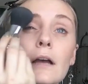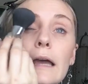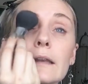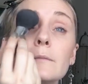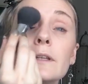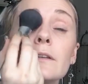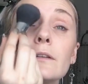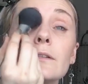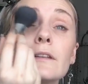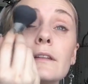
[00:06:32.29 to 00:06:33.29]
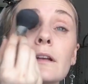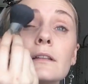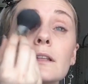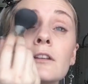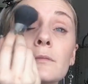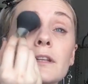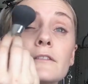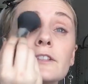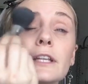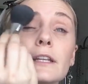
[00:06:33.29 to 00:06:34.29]
and I'm going to do just a little bit of
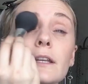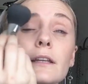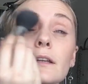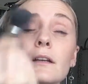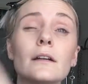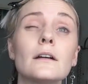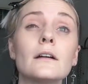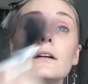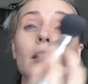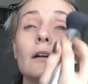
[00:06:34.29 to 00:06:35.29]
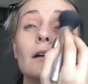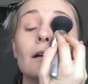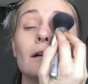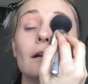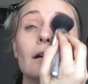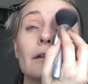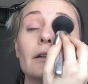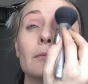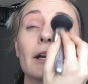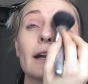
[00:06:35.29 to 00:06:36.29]
shading
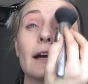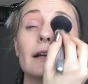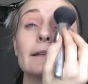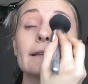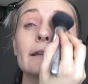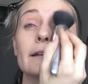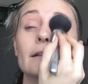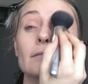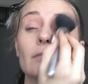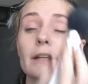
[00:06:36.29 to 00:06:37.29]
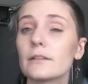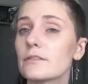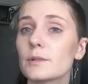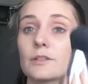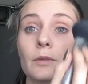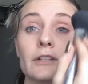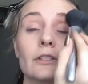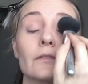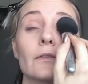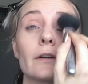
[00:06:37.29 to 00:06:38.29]
under my eyes here. I don't switch
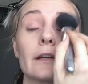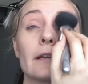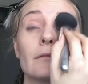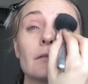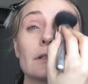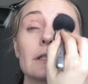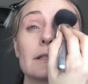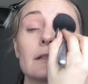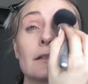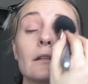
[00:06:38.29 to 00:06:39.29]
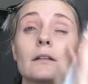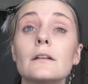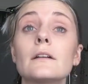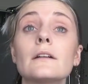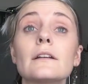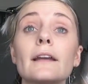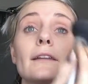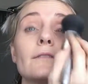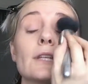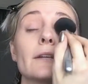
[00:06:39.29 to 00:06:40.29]
brushes for it, just kind
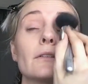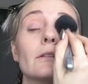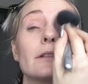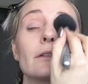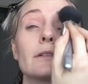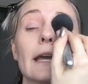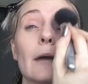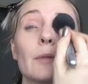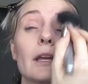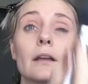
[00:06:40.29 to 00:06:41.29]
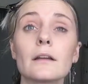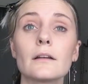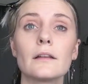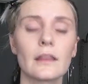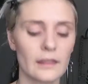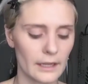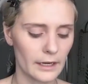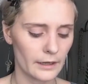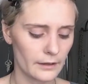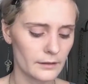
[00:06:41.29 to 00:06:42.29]
of general little tapping
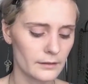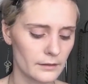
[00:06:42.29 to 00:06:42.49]
there,